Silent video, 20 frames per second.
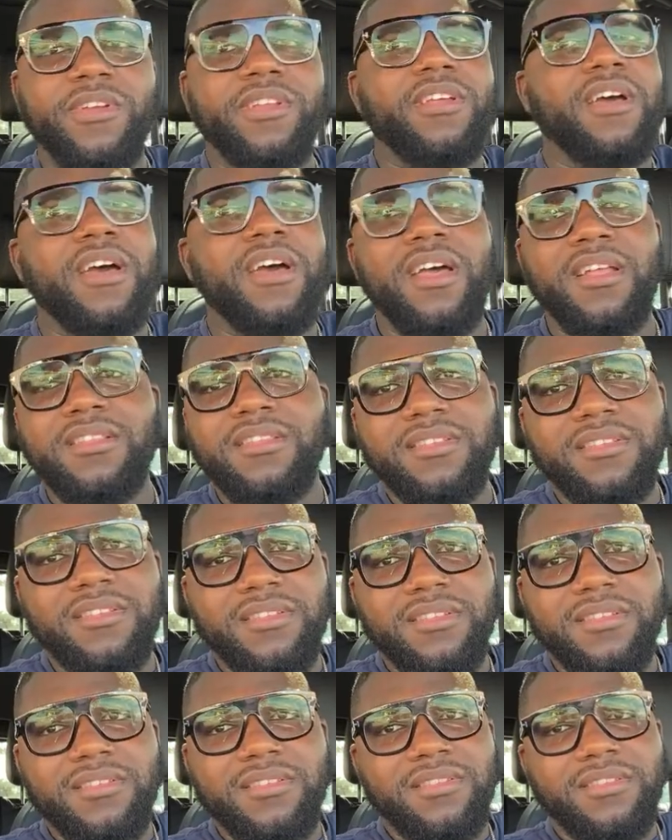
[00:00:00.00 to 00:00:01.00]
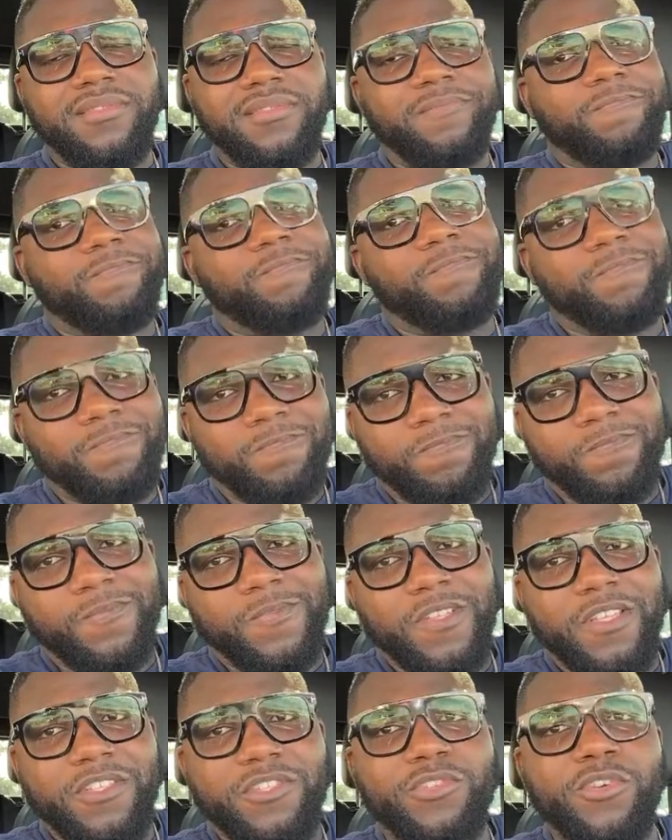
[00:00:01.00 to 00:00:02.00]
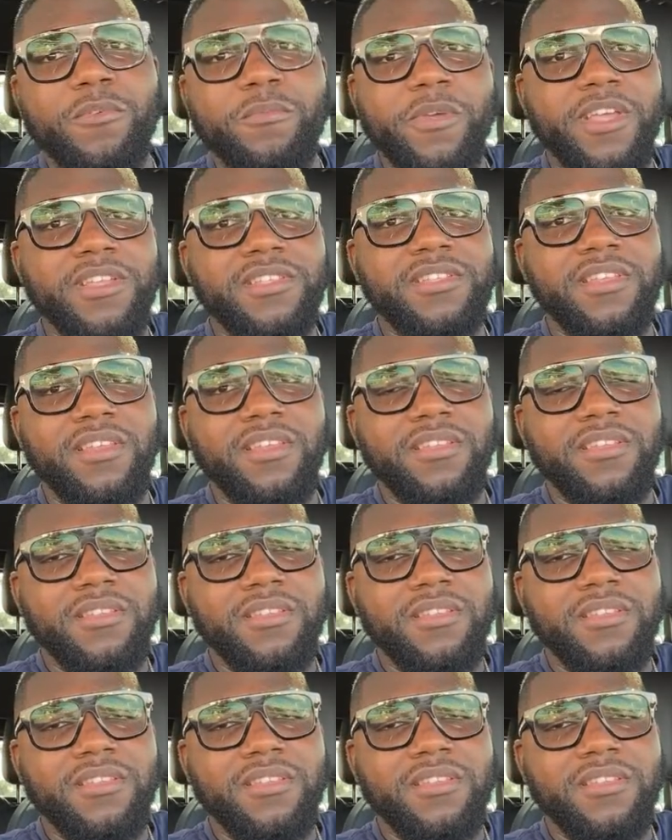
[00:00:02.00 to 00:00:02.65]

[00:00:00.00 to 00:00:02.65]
heart, you see what I say?